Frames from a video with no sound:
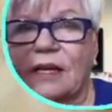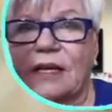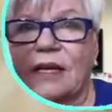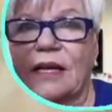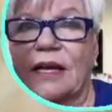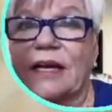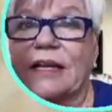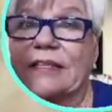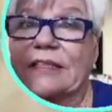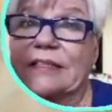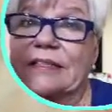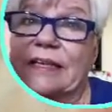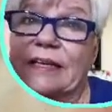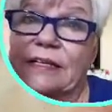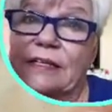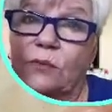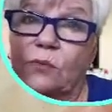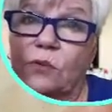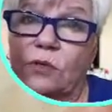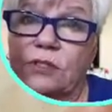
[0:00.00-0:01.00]
and it's
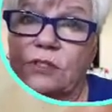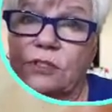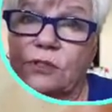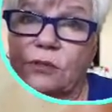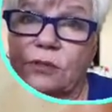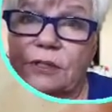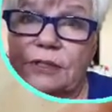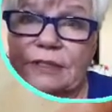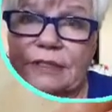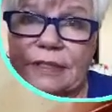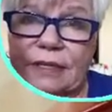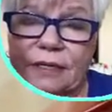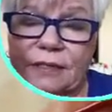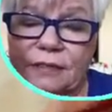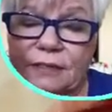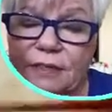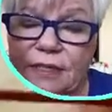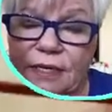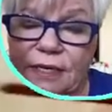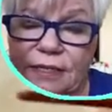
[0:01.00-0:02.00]
81 degrees
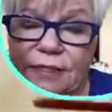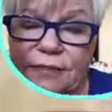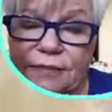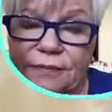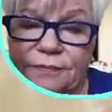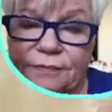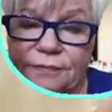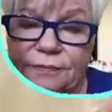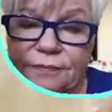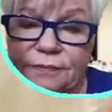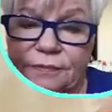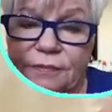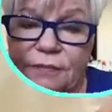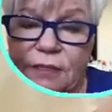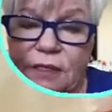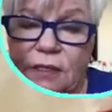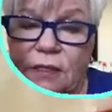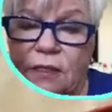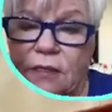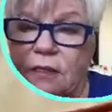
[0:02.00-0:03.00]
outside.
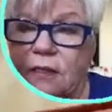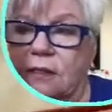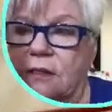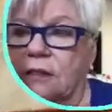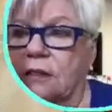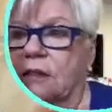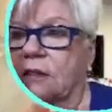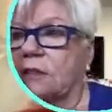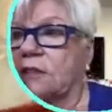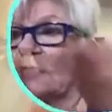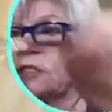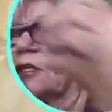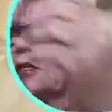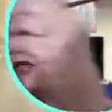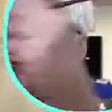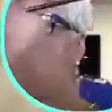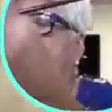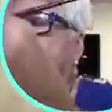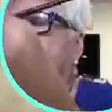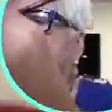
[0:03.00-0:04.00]

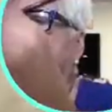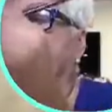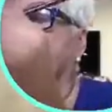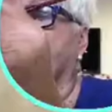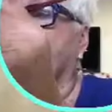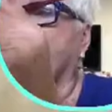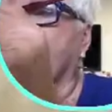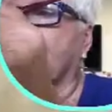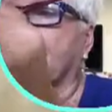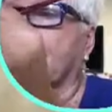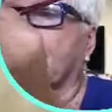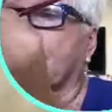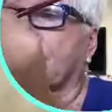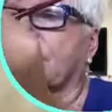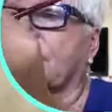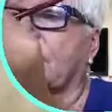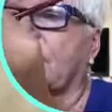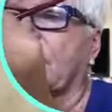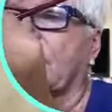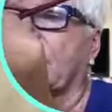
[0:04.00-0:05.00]
So
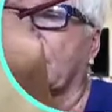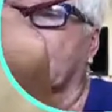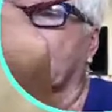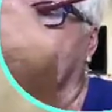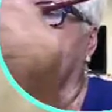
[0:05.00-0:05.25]
now,